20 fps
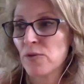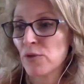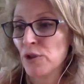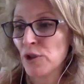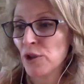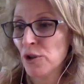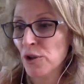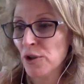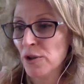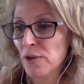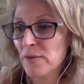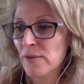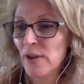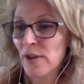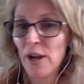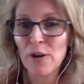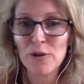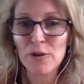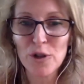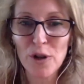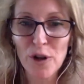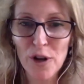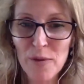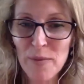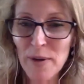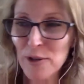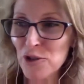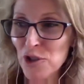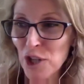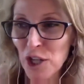really good. Now you're talking
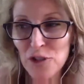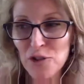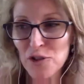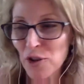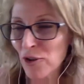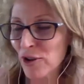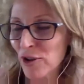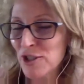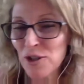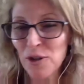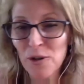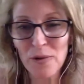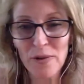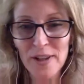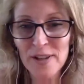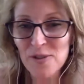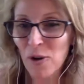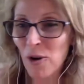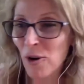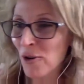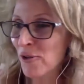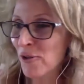about change theory too. That's all